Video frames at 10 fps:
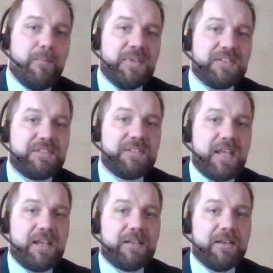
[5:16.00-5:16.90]

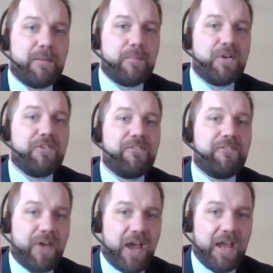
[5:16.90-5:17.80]
Mistake number
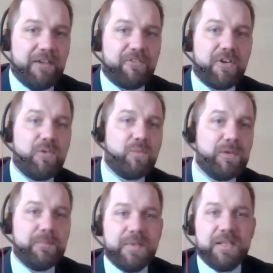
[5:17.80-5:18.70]
5
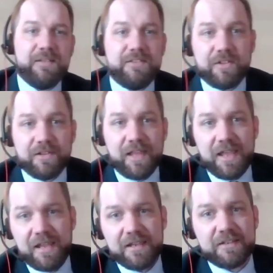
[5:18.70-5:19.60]
would be
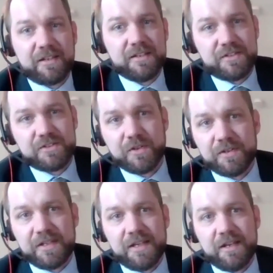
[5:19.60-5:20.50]
delay in
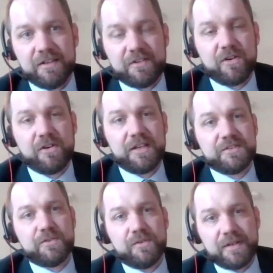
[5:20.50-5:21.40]
consulting an attorney.
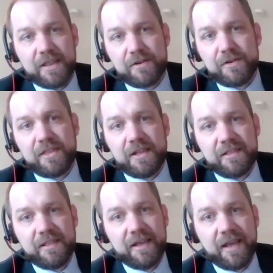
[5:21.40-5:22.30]
So another
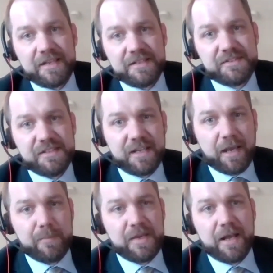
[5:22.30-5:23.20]
thing that I see
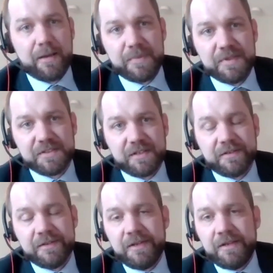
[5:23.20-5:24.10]
coming up is
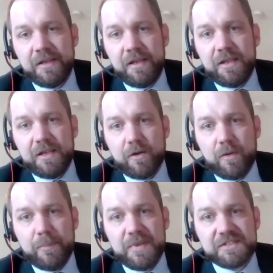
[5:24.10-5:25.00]
a
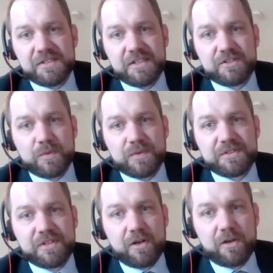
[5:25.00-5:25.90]
business will
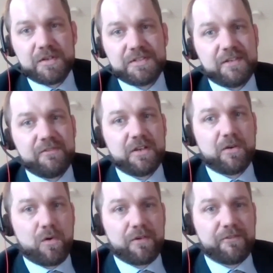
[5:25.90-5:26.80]
start receiving
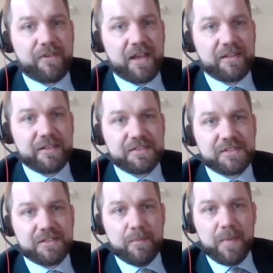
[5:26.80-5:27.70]
court filings
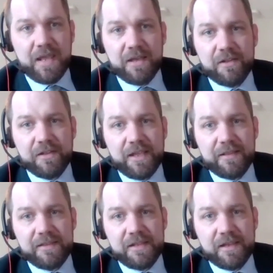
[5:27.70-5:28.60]
in the mail,
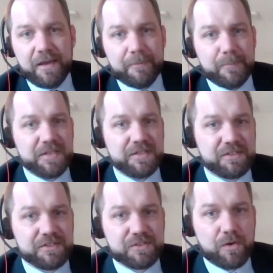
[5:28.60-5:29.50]
and the
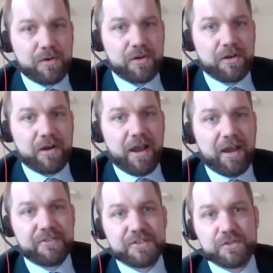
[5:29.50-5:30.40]
business owner or
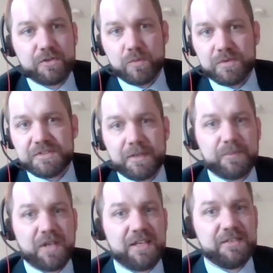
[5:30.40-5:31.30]
officer will
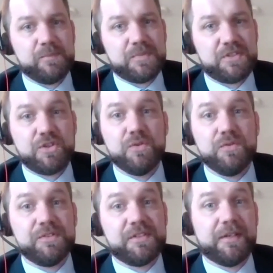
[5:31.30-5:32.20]
sometimes
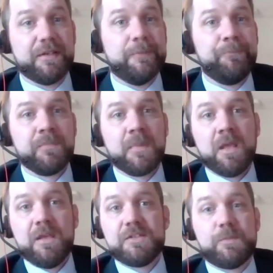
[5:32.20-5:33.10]
choose to
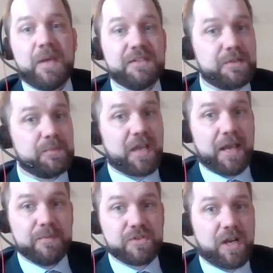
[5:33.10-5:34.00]
spend some
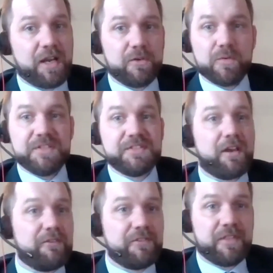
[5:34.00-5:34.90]
time trying to
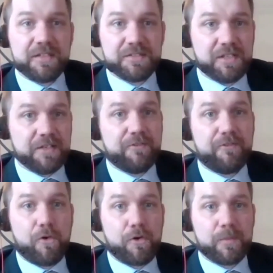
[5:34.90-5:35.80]
resolve things
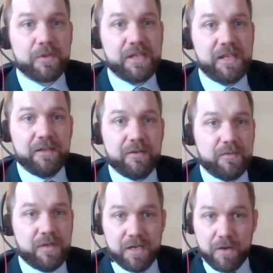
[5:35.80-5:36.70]
informally,
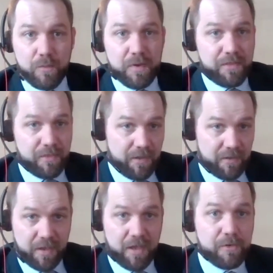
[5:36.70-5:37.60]
with
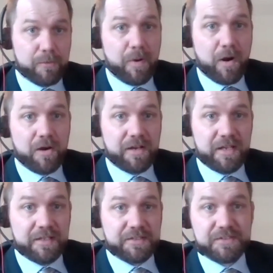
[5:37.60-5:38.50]
the other
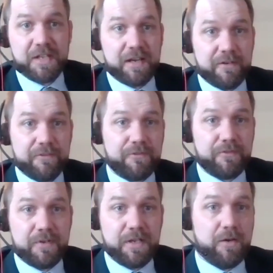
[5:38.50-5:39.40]
party instead of,
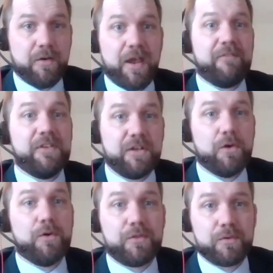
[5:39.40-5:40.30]
having to
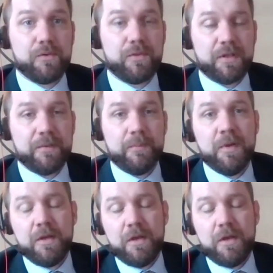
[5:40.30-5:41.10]
go through the